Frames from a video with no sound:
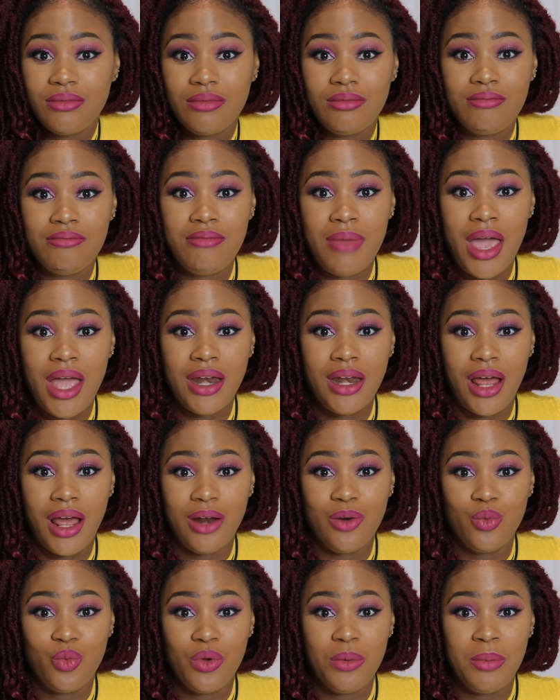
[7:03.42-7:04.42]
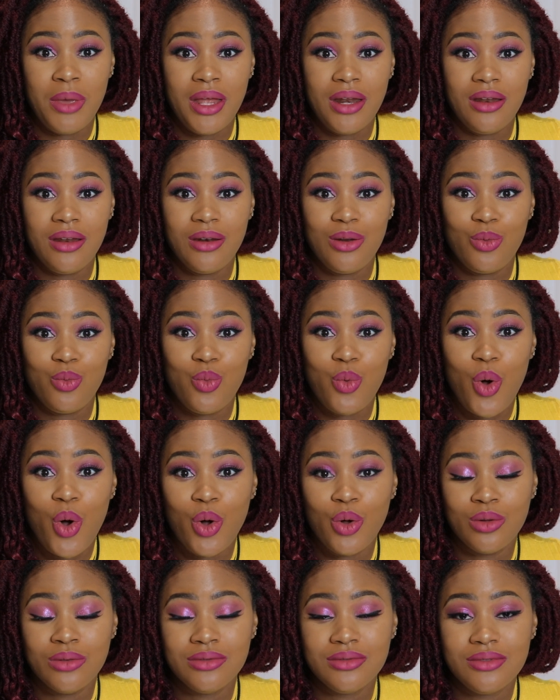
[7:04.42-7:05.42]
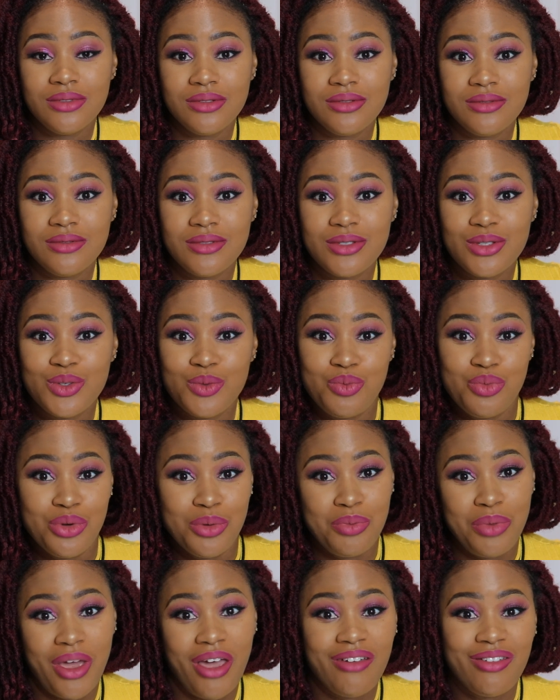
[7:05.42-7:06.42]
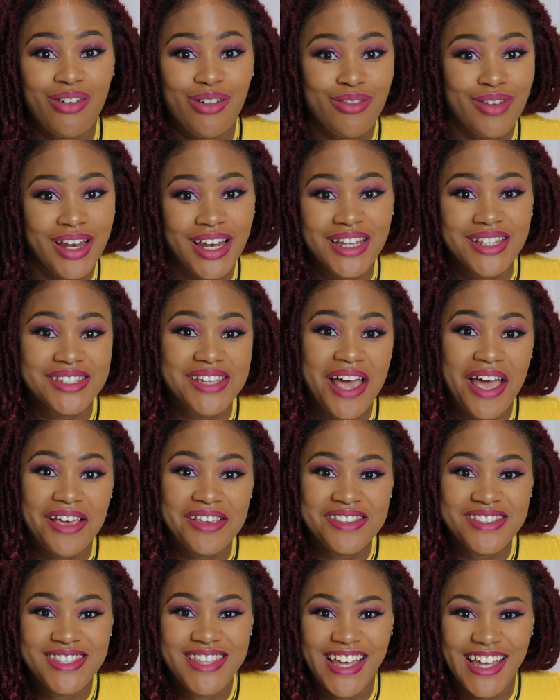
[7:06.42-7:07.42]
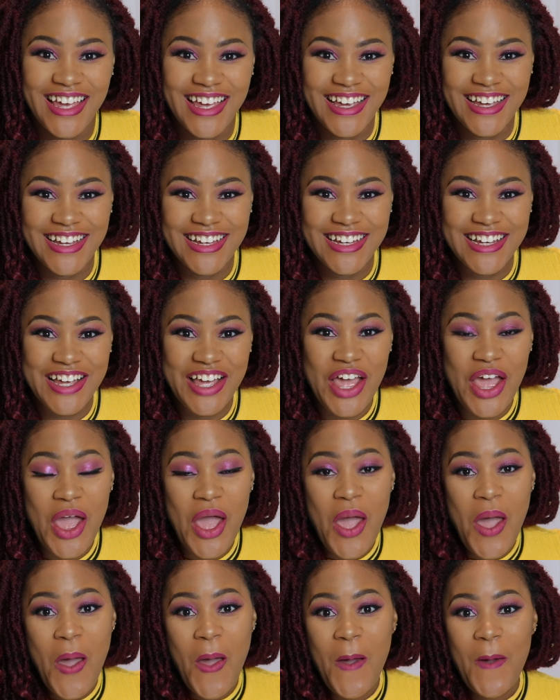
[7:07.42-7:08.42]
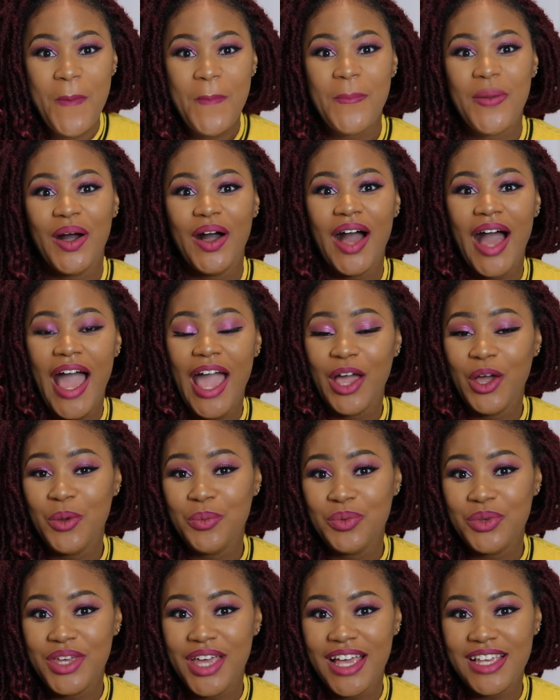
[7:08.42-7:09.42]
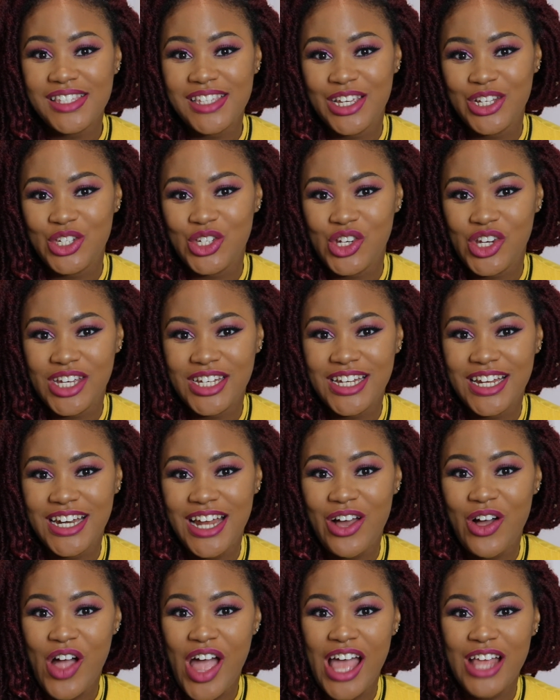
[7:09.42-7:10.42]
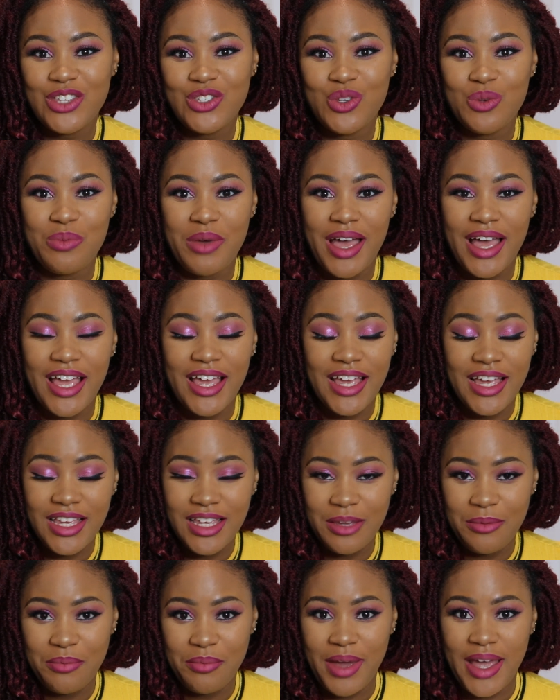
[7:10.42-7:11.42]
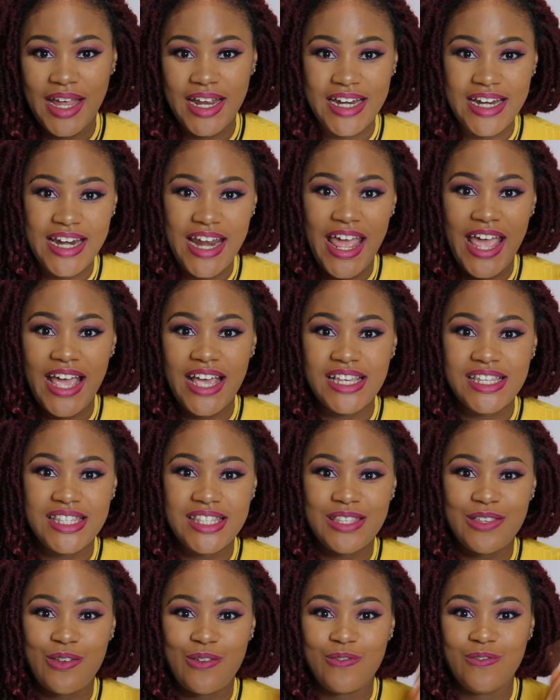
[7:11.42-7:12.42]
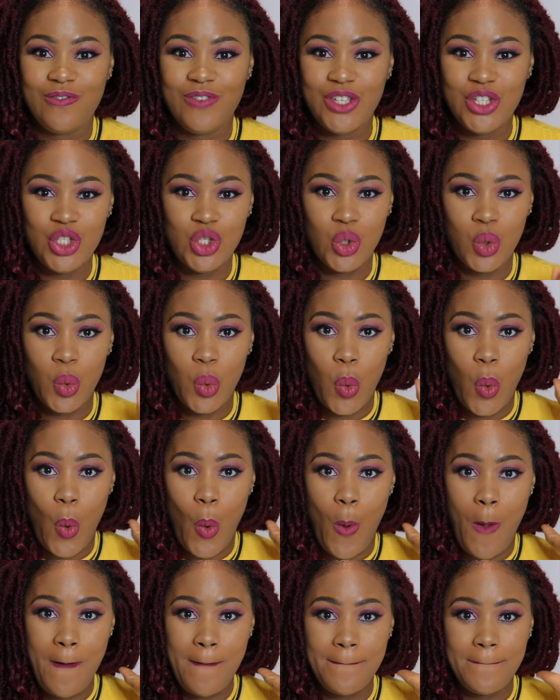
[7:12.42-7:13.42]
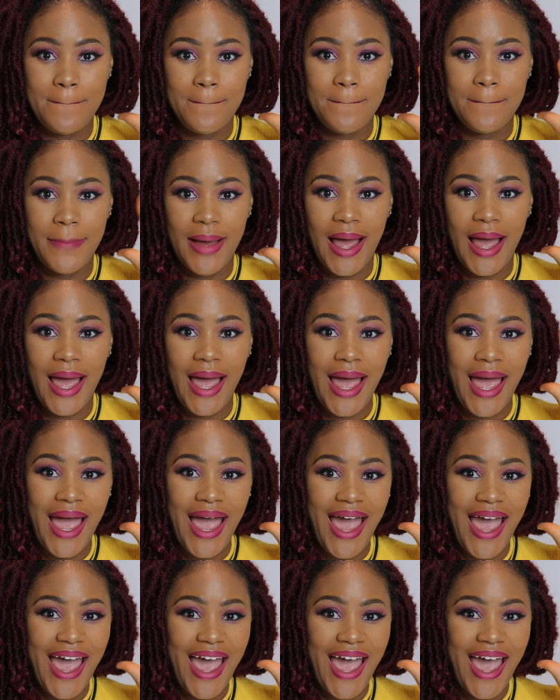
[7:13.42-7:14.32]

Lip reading: men and women in the world to prepare for Valentine's Day. But I hope you guys enjoyed, and I'll catch you back in my next video. Bye.